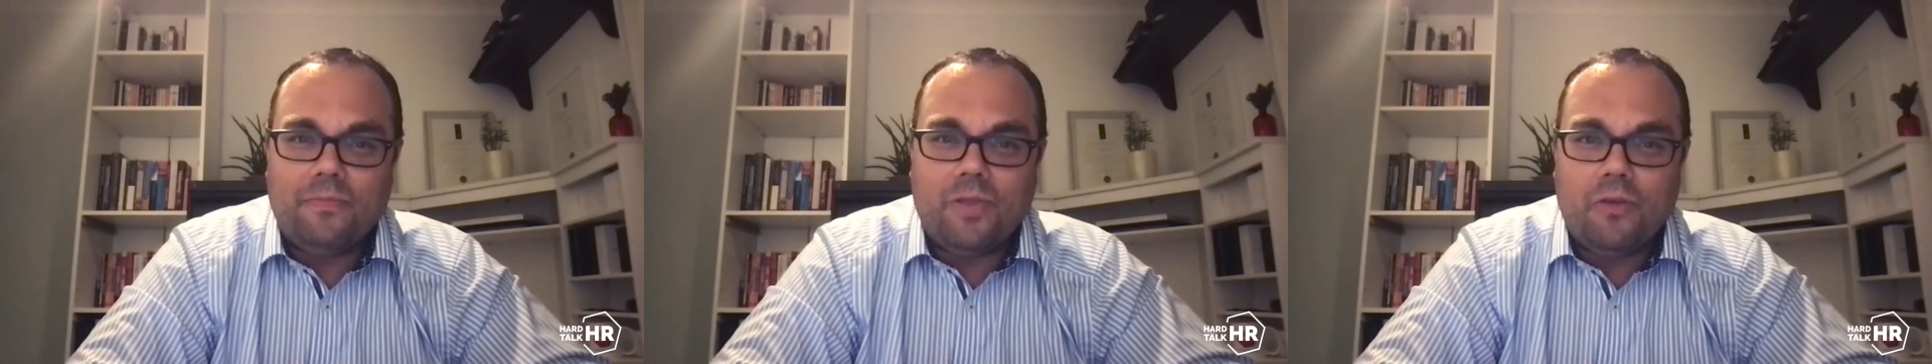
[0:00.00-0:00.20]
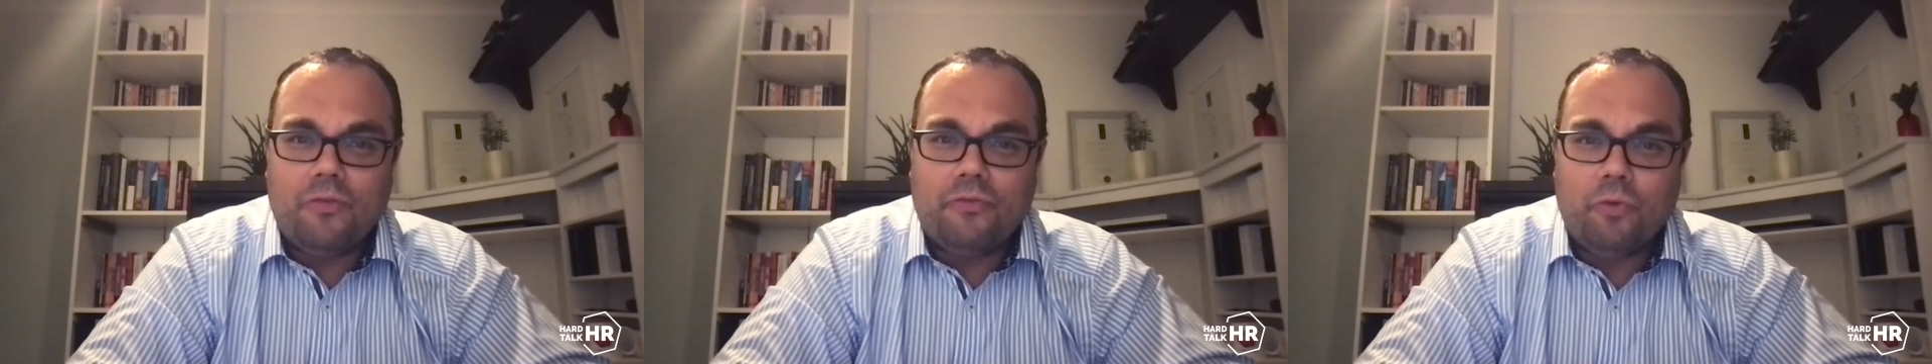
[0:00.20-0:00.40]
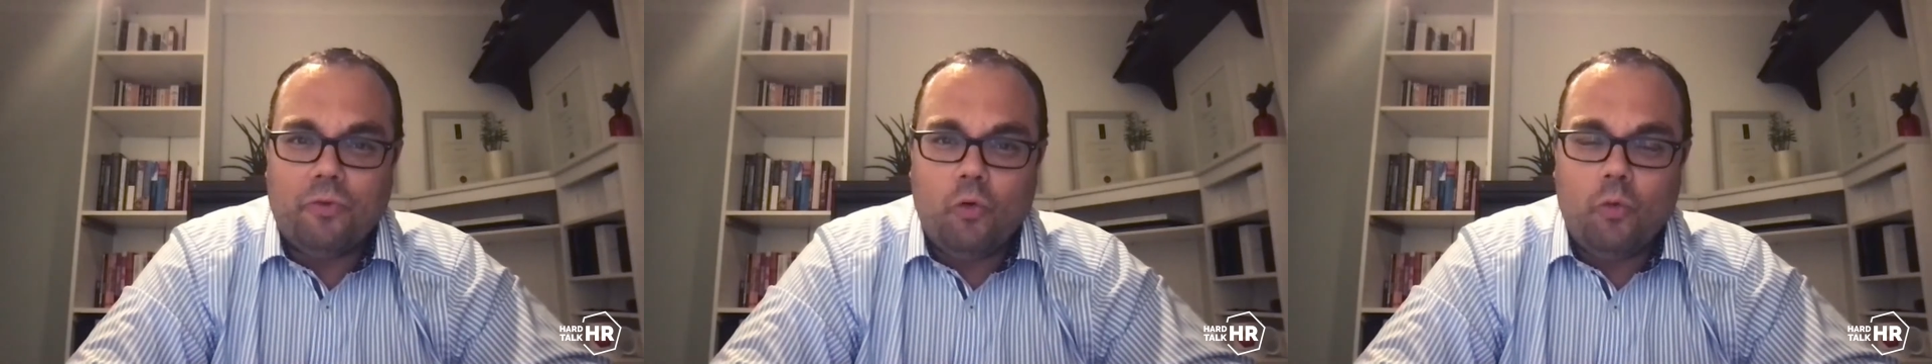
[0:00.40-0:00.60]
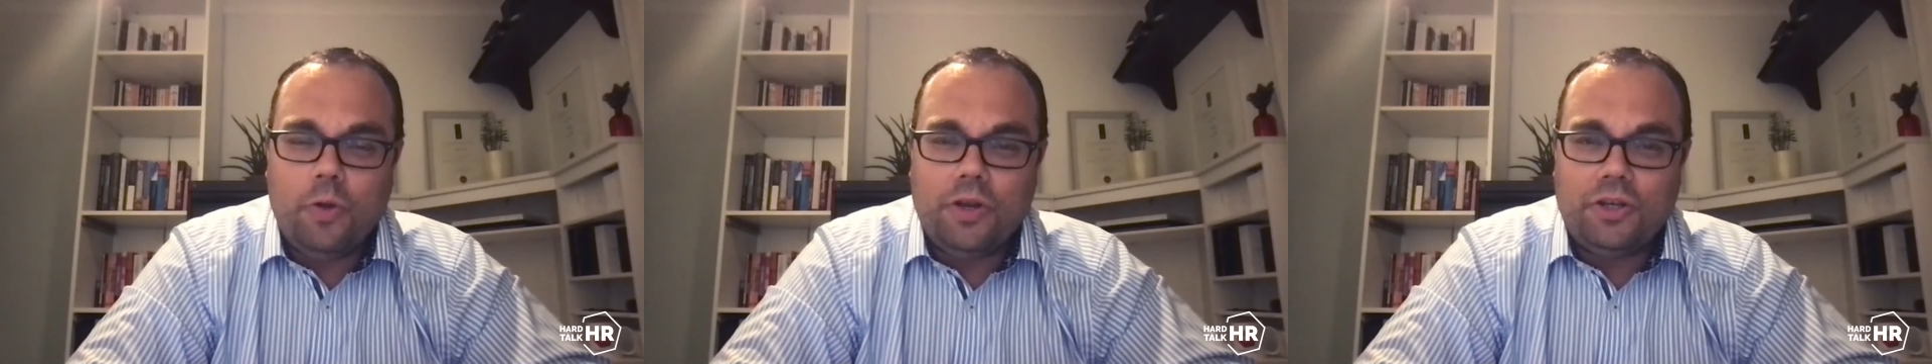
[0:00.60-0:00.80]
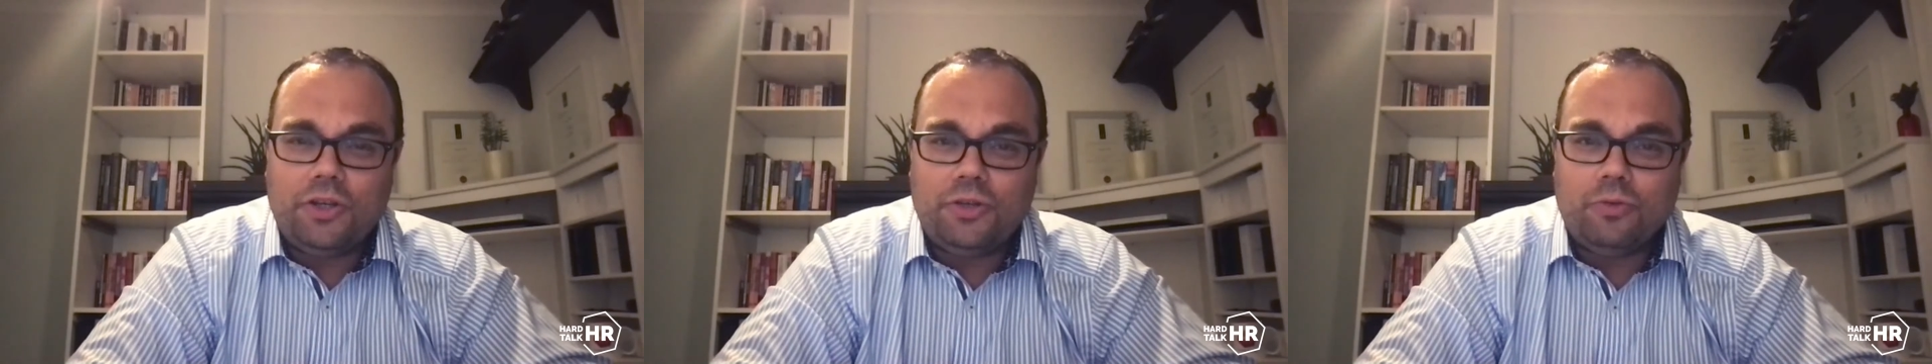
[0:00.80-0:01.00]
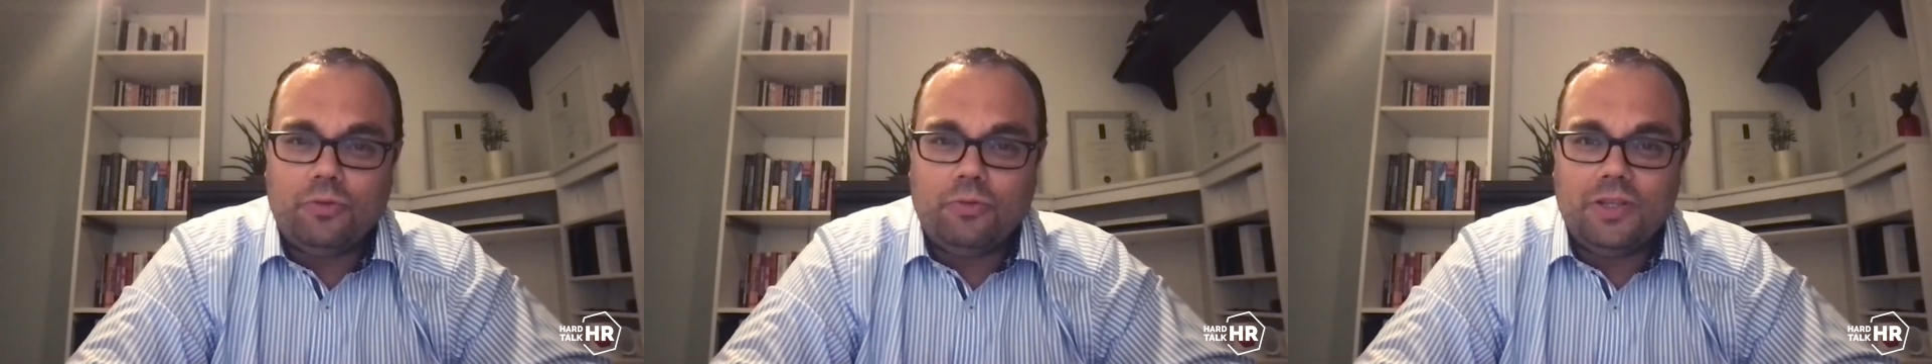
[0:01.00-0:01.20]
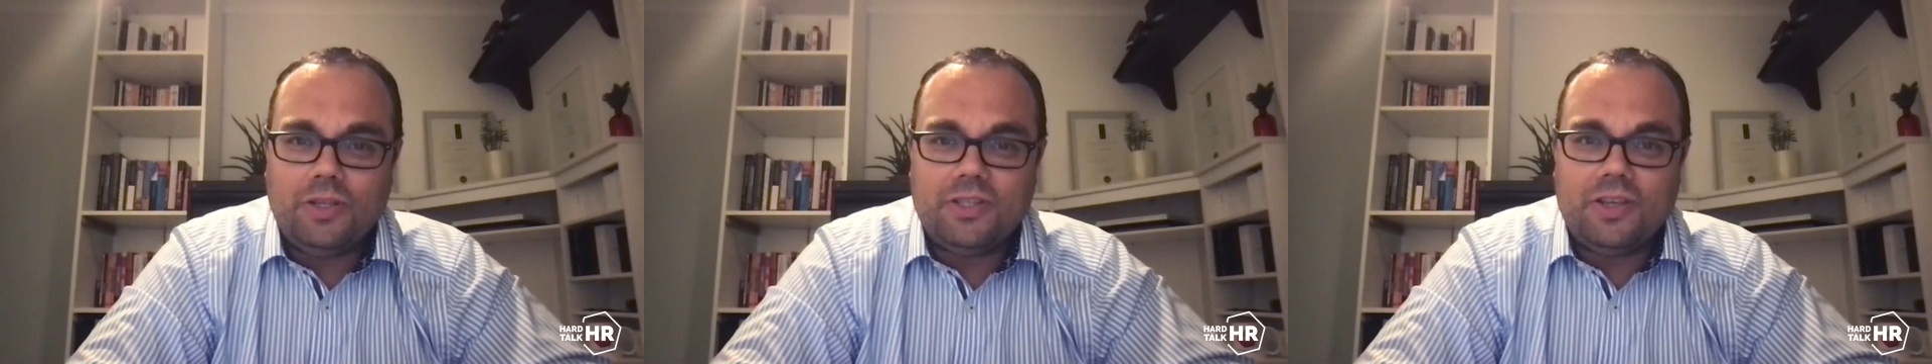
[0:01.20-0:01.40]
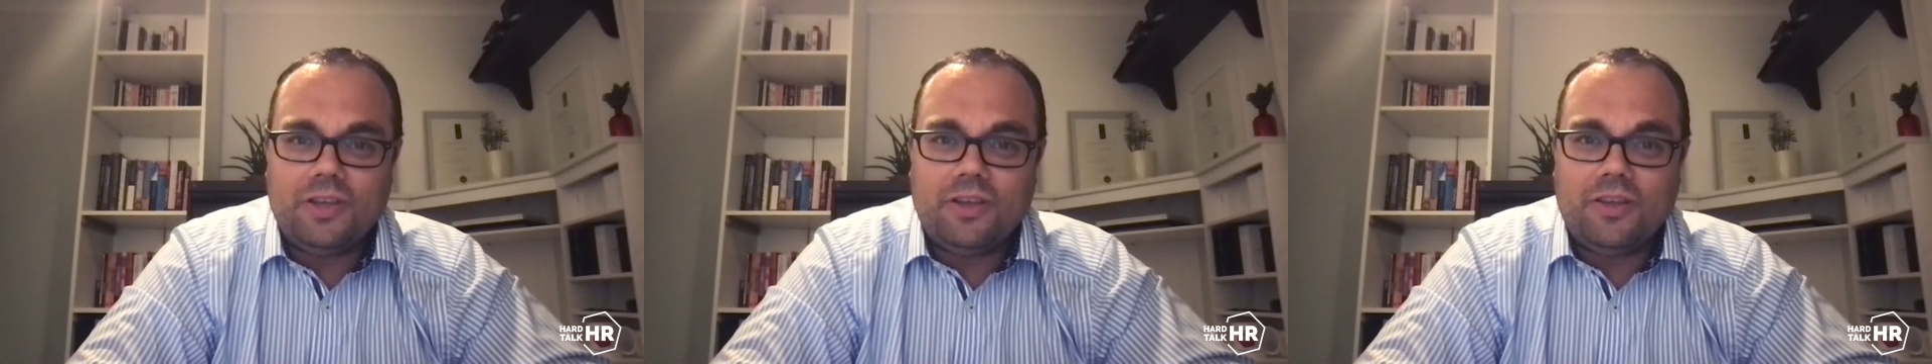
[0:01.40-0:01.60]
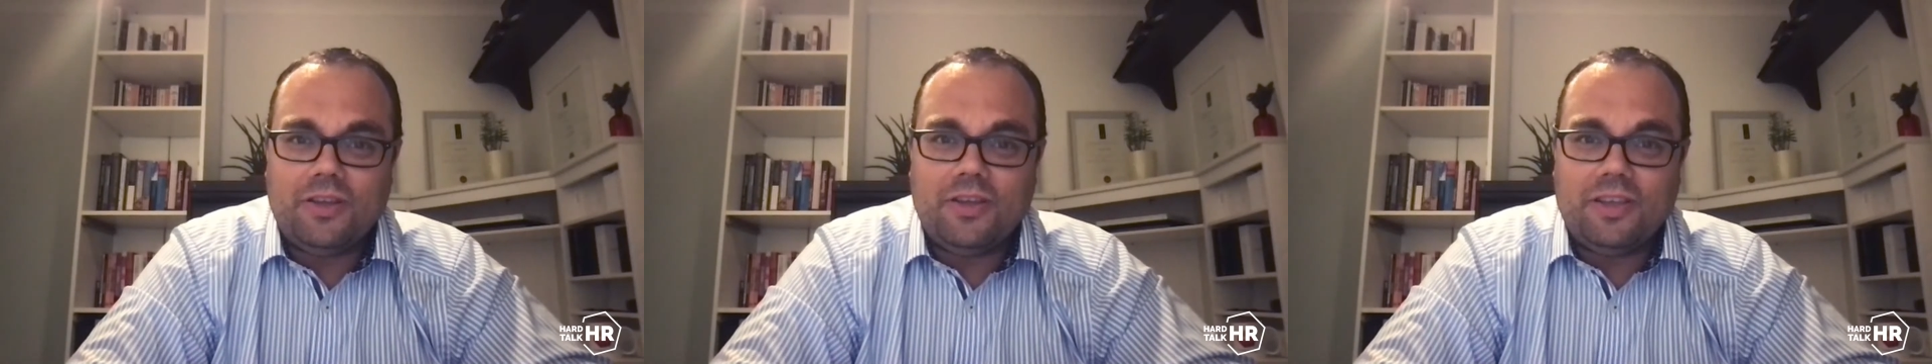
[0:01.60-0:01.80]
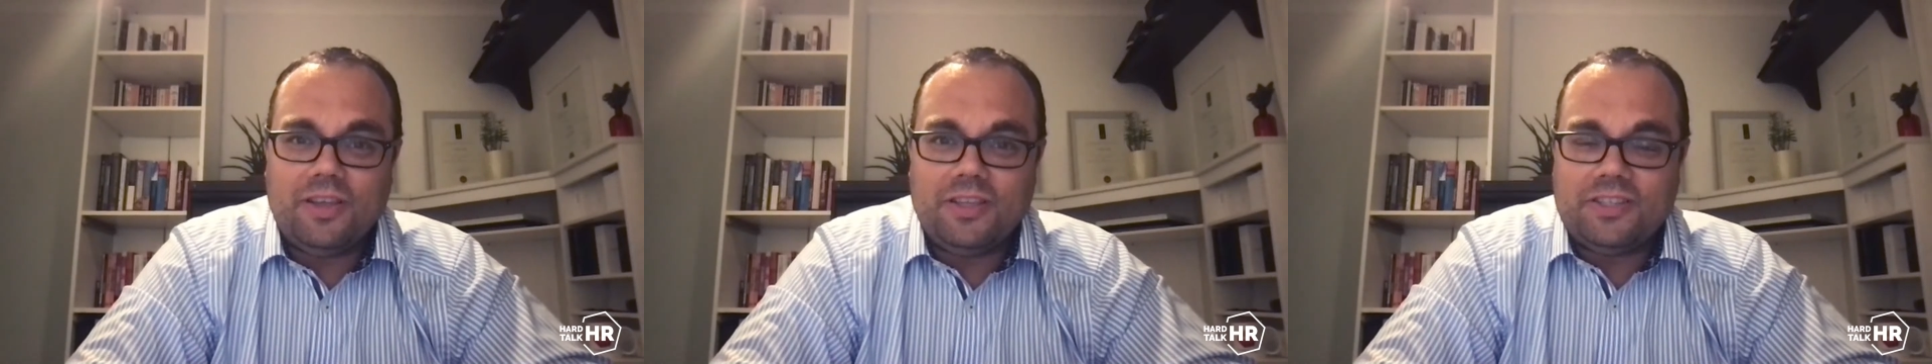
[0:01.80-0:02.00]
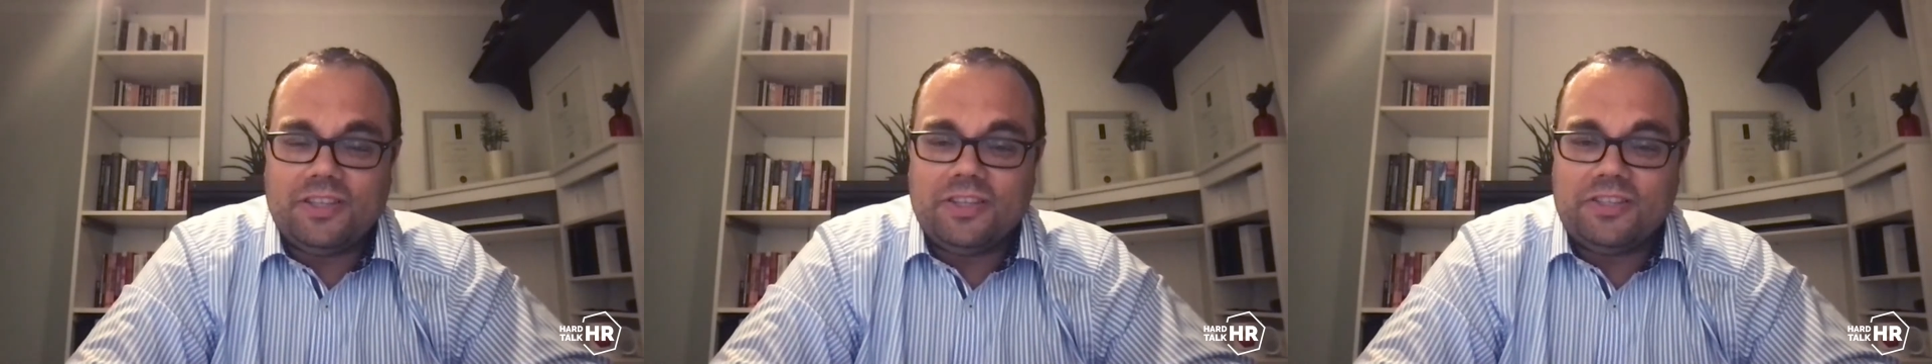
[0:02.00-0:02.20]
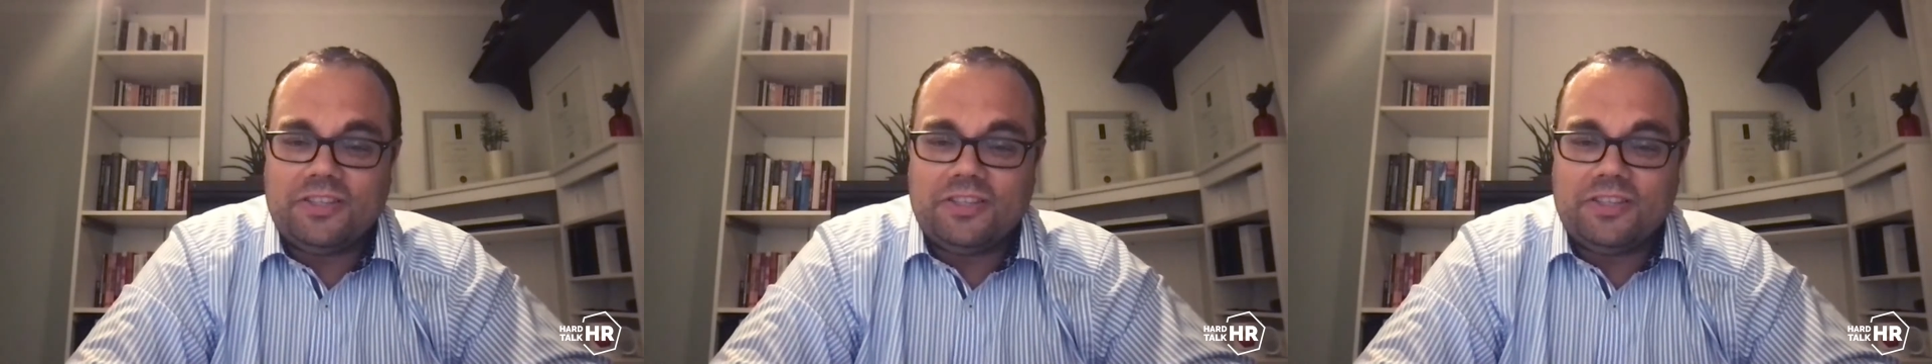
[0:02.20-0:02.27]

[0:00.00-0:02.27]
A fool with a tool is